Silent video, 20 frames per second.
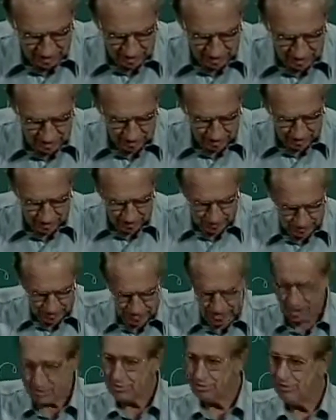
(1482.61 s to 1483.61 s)
Romans
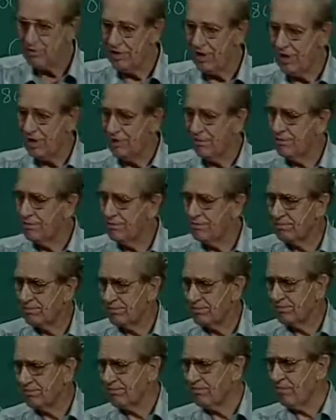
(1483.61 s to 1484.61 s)
chapter 5.
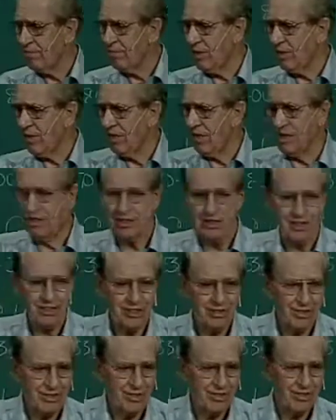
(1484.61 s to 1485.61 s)
I had to
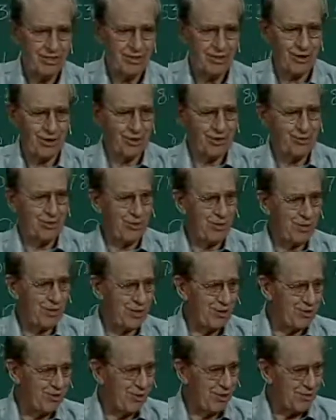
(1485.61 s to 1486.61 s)
look for a
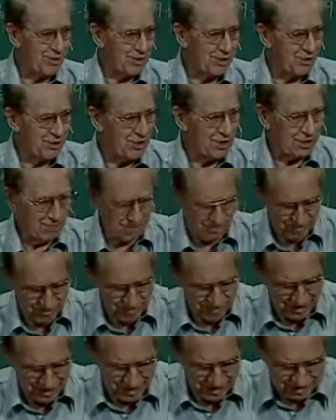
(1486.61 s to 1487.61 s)
minute. Romans chapter
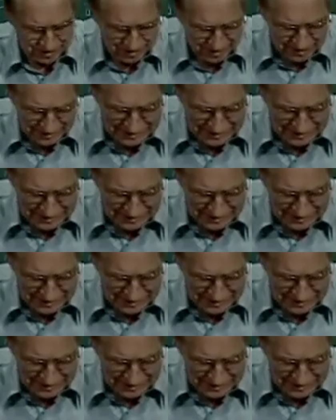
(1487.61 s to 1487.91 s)
5.